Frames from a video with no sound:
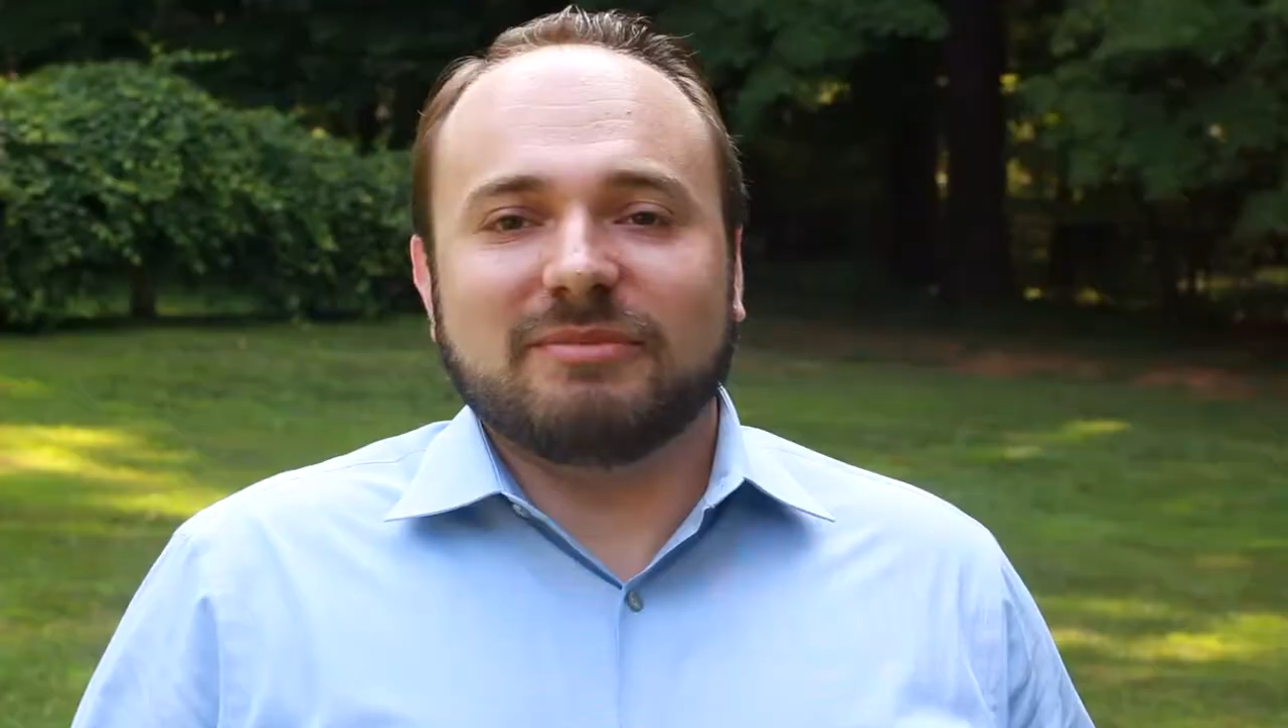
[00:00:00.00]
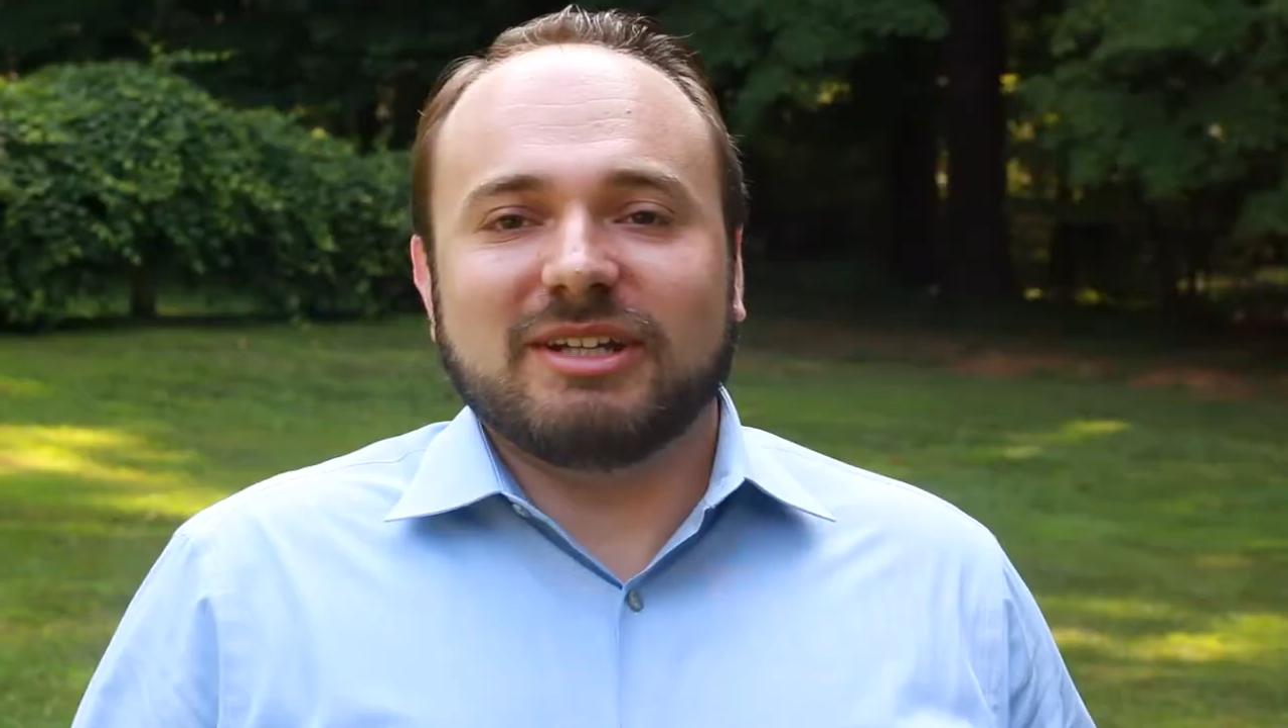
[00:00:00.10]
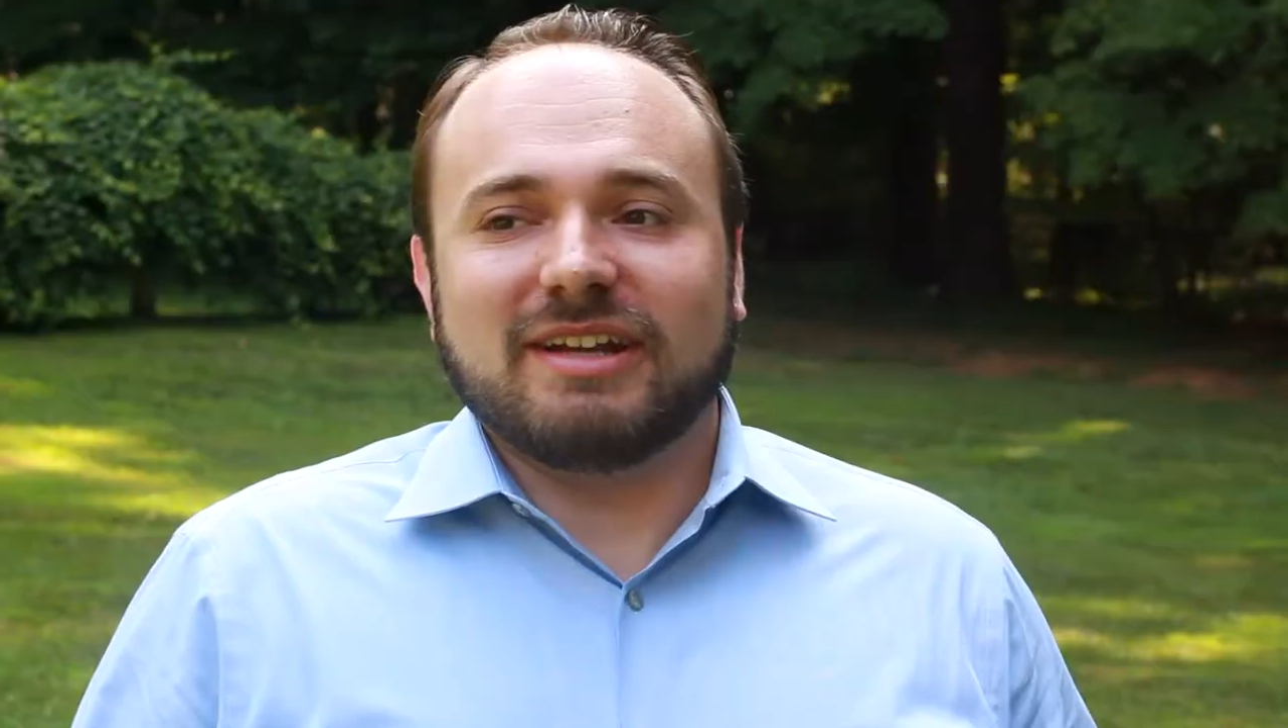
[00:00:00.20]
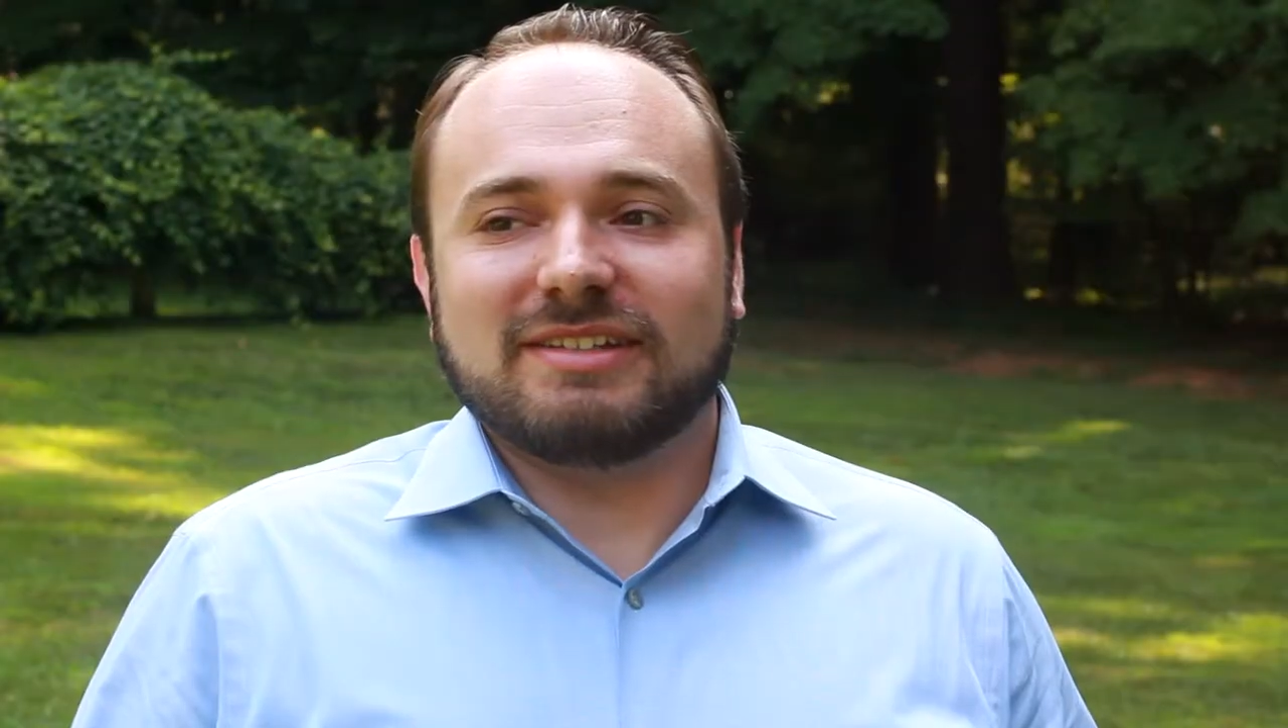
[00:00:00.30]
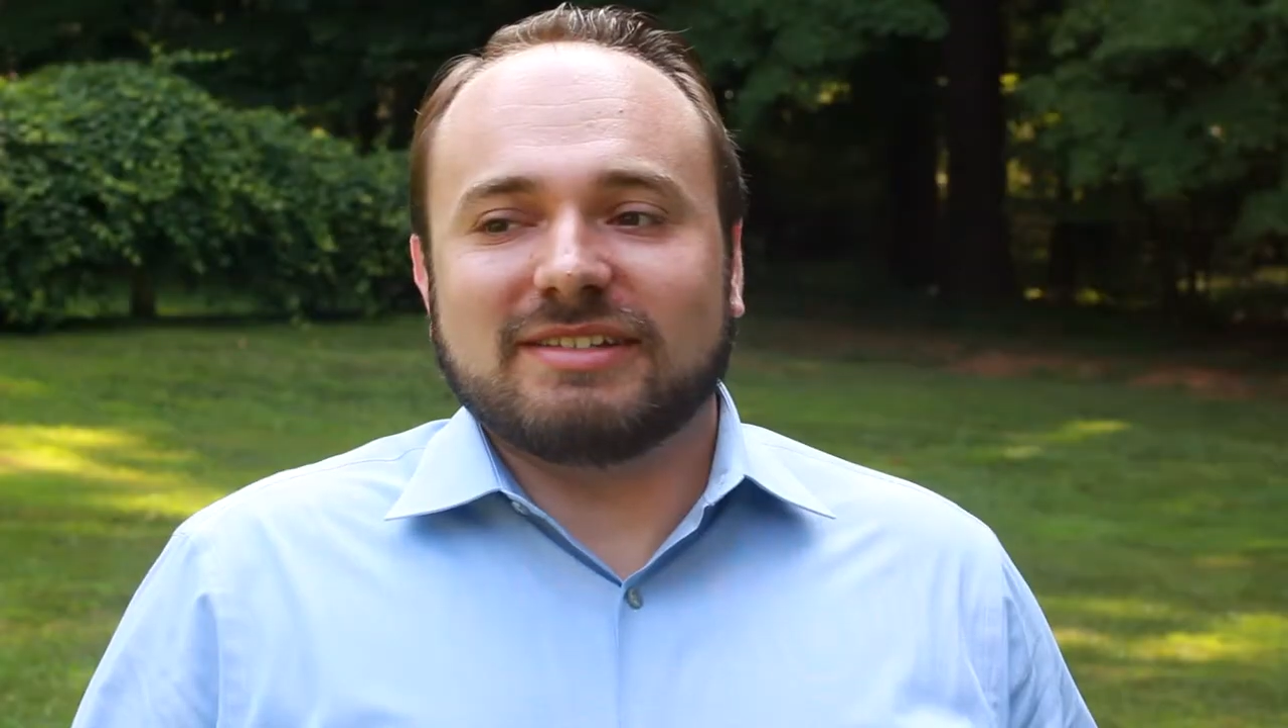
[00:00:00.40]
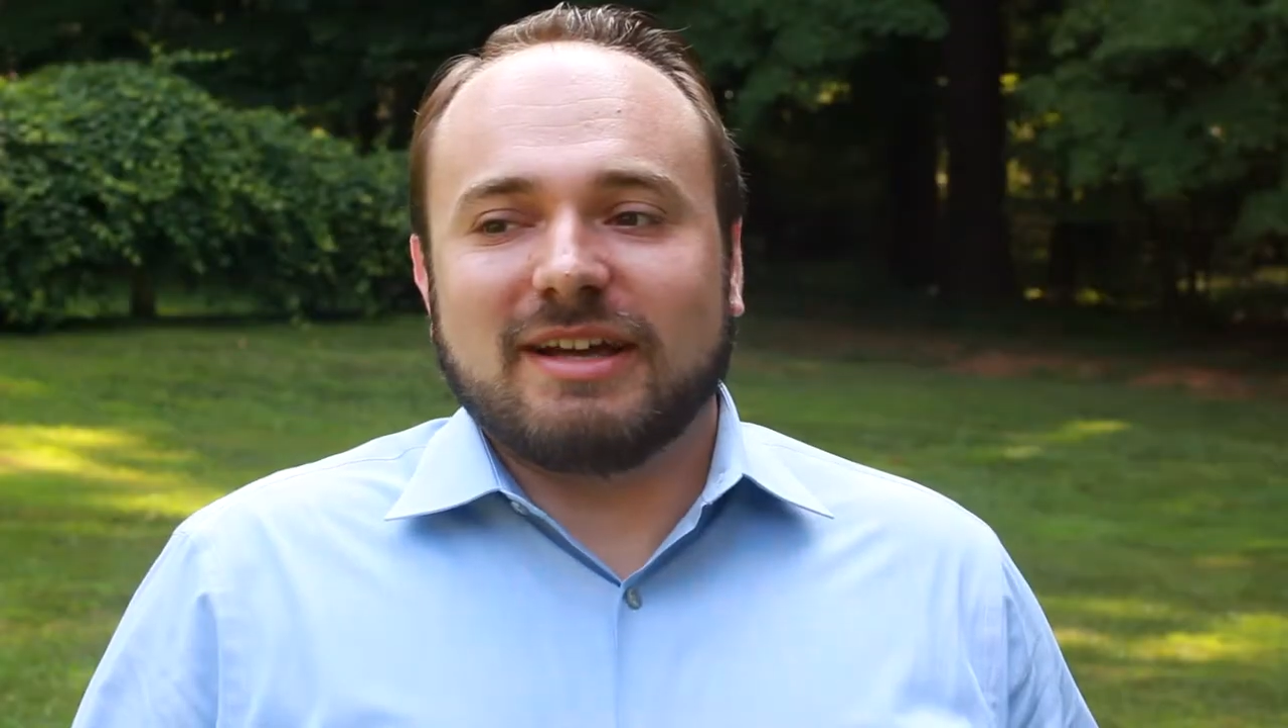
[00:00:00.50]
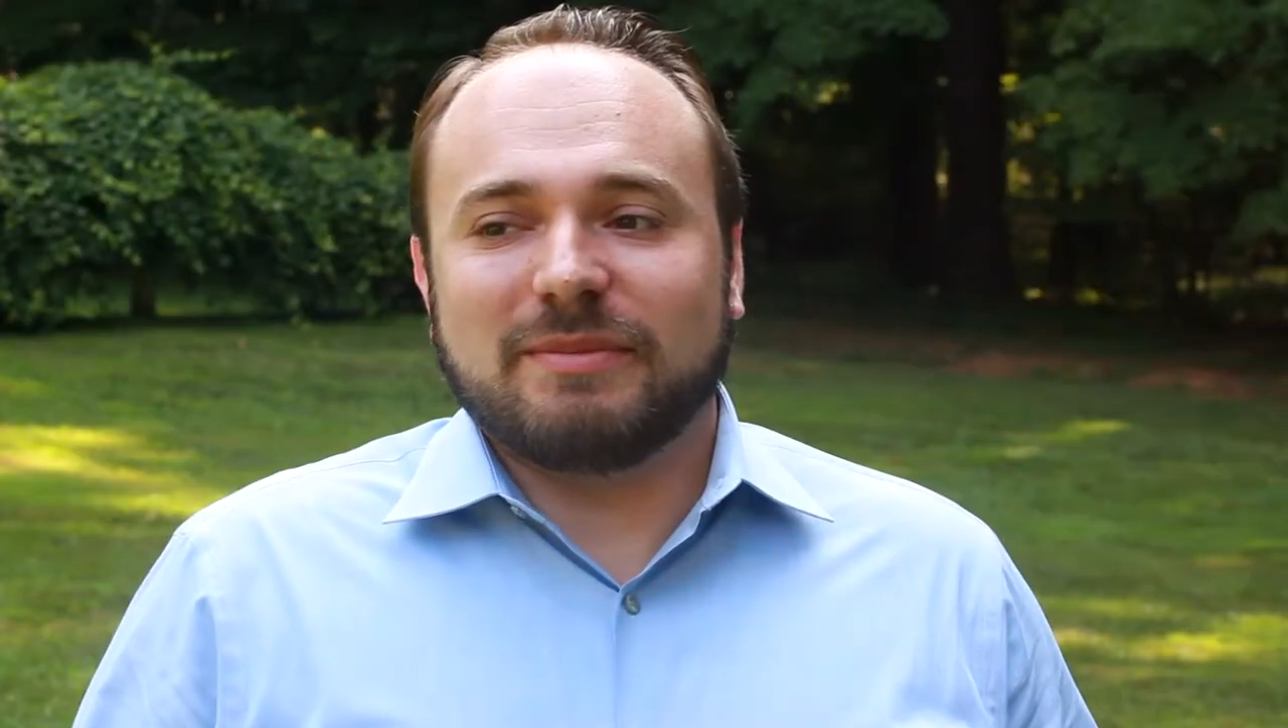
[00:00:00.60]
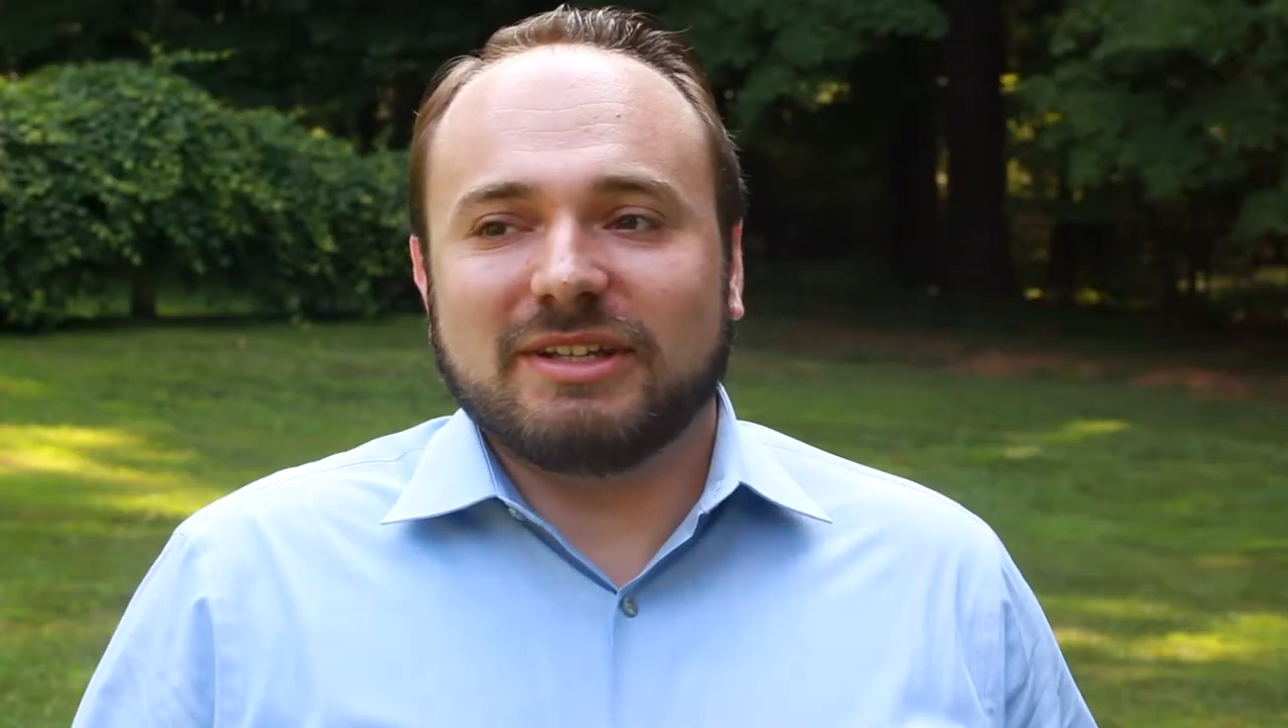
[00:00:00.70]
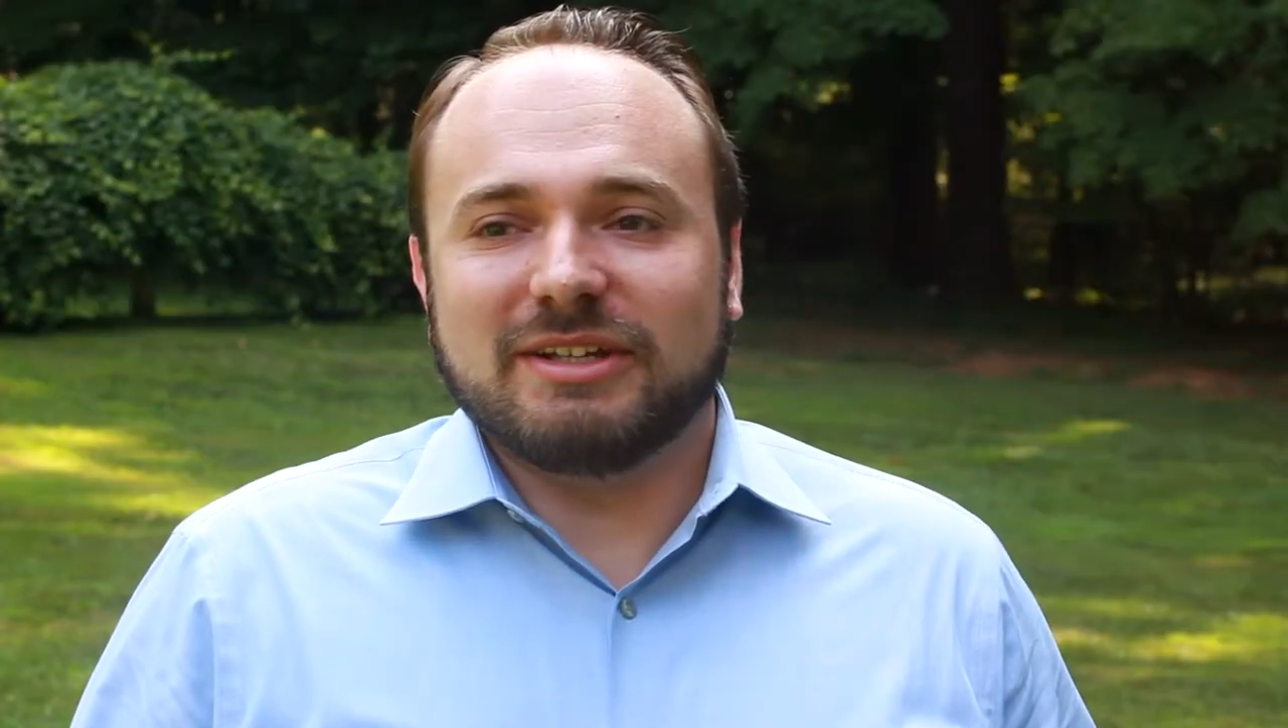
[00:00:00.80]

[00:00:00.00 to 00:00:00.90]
we got to the top of